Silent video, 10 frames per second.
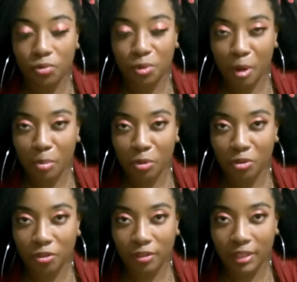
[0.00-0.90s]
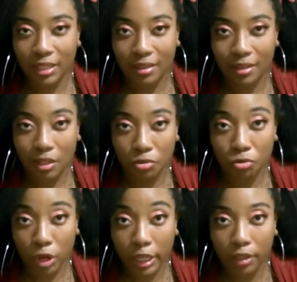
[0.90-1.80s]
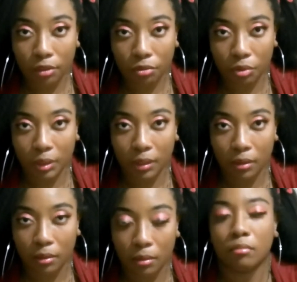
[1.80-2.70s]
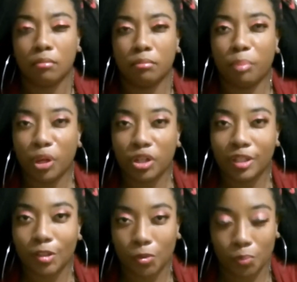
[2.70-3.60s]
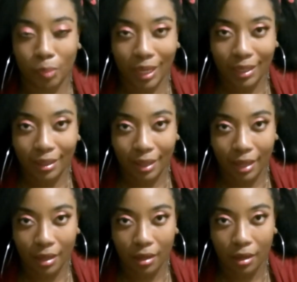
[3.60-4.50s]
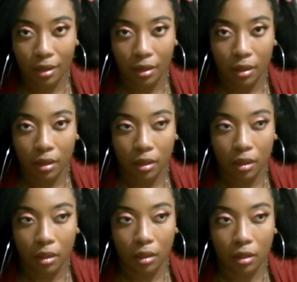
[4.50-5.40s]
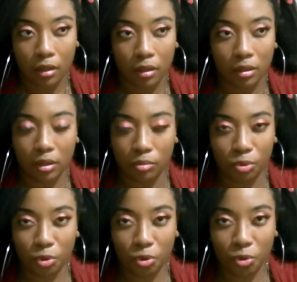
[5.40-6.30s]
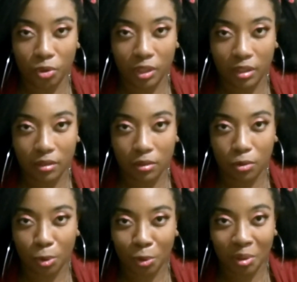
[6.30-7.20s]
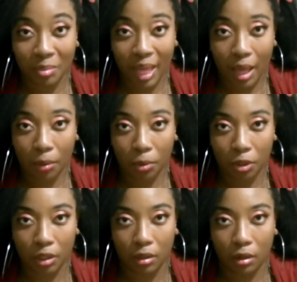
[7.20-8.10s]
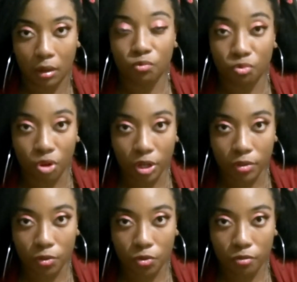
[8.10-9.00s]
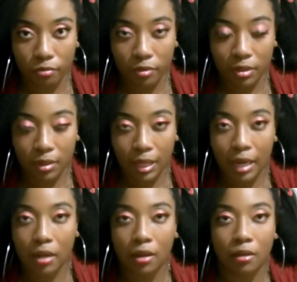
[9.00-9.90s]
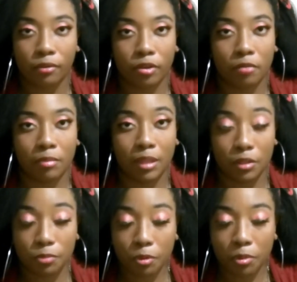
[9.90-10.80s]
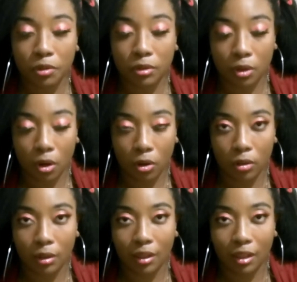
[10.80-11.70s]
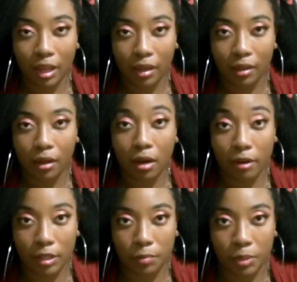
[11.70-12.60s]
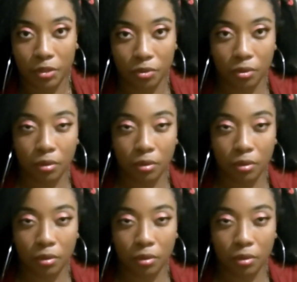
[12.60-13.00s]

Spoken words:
Dumbledore is gonna see right through it. But despite that, Dumbledore doesn't call them out on it. Ron assumes that from this moment on, they are expelled.